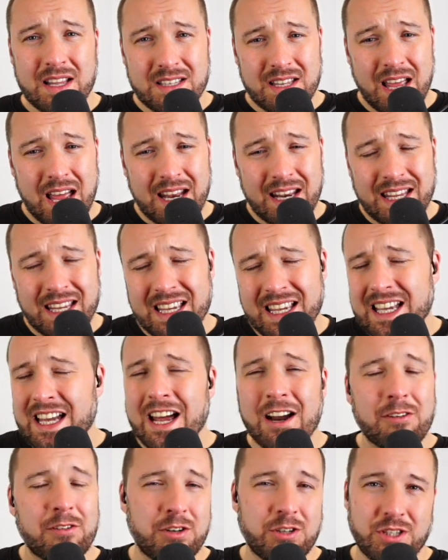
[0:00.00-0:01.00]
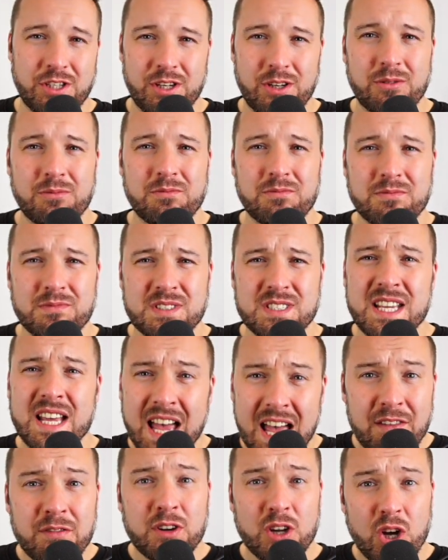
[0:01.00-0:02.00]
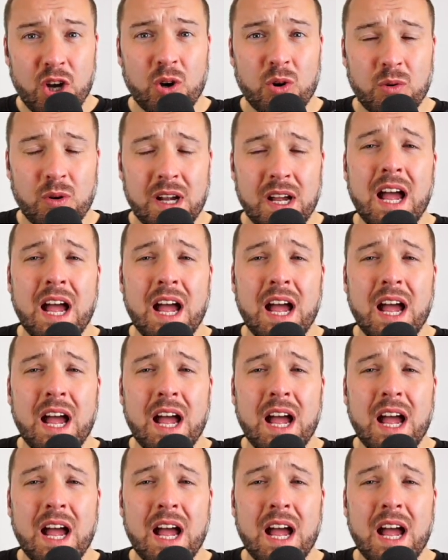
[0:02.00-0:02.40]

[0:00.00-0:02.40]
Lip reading: and encourage you to have a go.